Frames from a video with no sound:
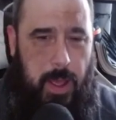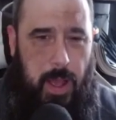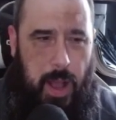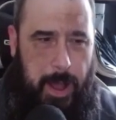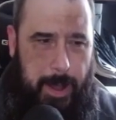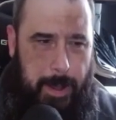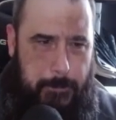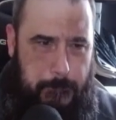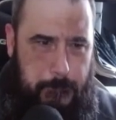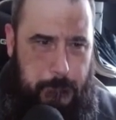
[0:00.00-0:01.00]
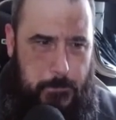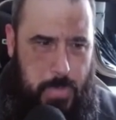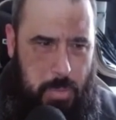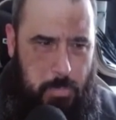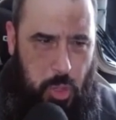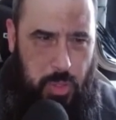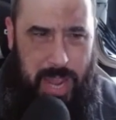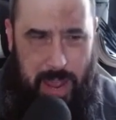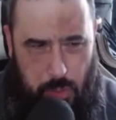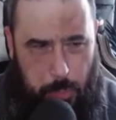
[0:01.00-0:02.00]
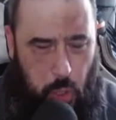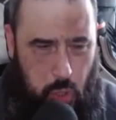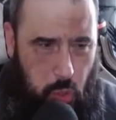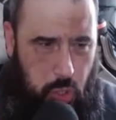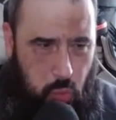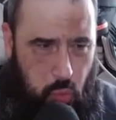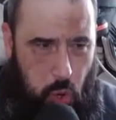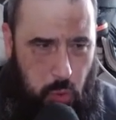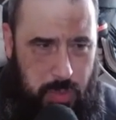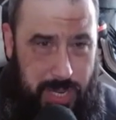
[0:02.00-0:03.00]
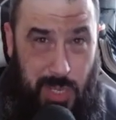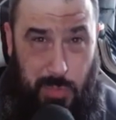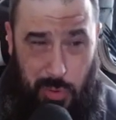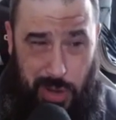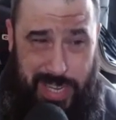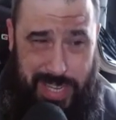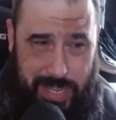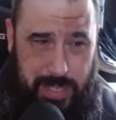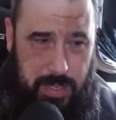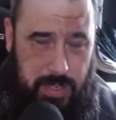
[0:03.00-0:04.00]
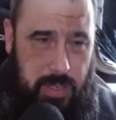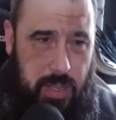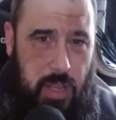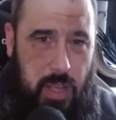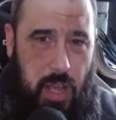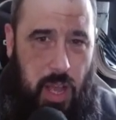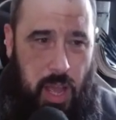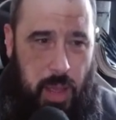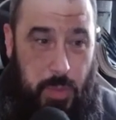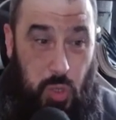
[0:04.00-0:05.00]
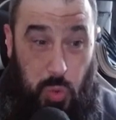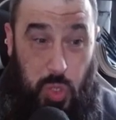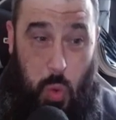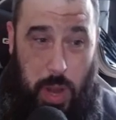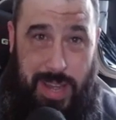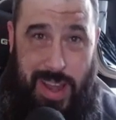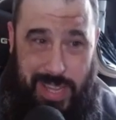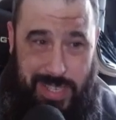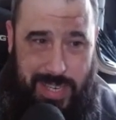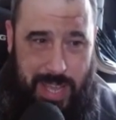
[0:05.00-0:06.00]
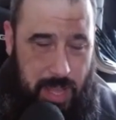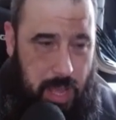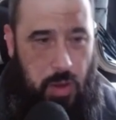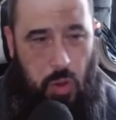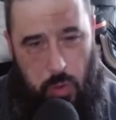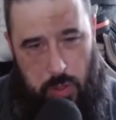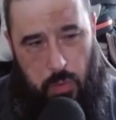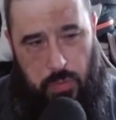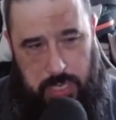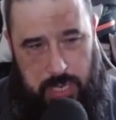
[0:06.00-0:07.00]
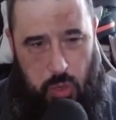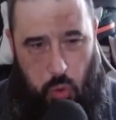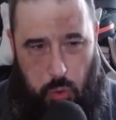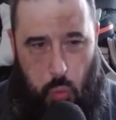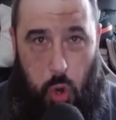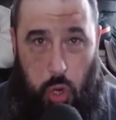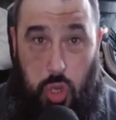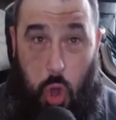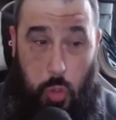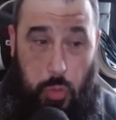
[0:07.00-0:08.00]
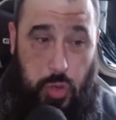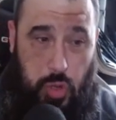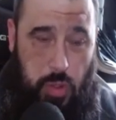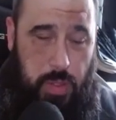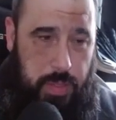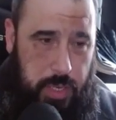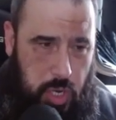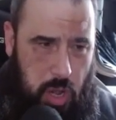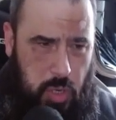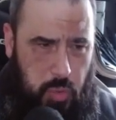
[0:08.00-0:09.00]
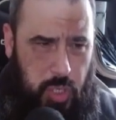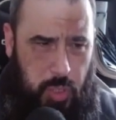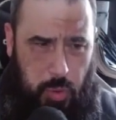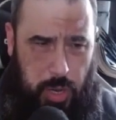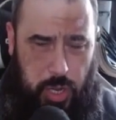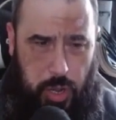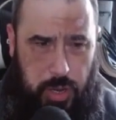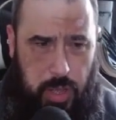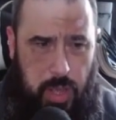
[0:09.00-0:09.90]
But yeah, the +1 to wound is pretty decent. It's always quite nice to get that, and obviously it only works on the turn that they charge, which is pretty good.